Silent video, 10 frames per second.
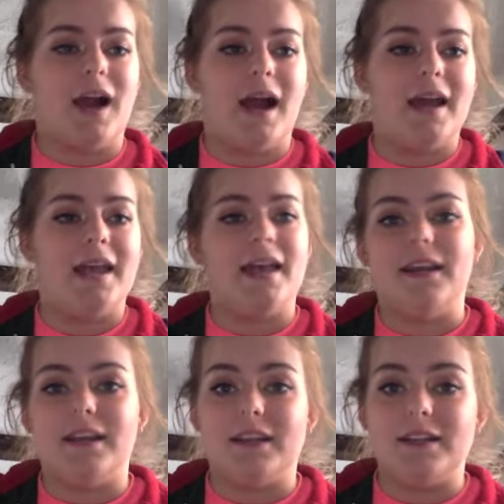I
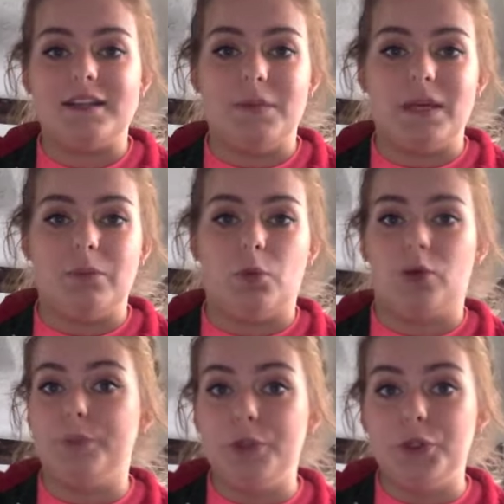edited it to be more
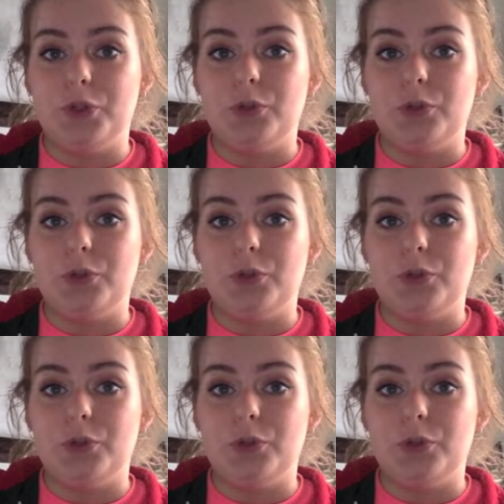blue,